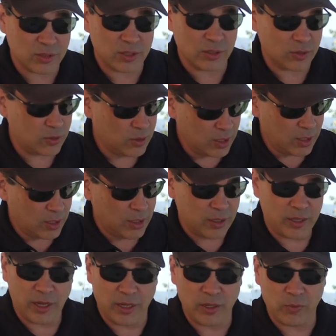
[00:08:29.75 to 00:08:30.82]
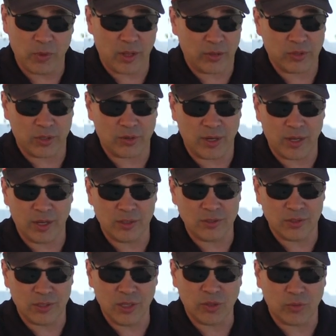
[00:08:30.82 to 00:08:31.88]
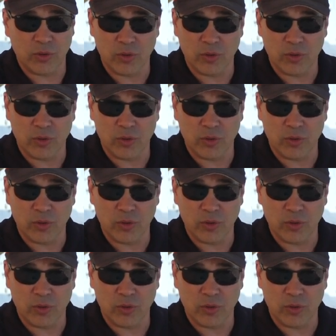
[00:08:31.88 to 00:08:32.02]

So Canyon Without the Crowds, the E3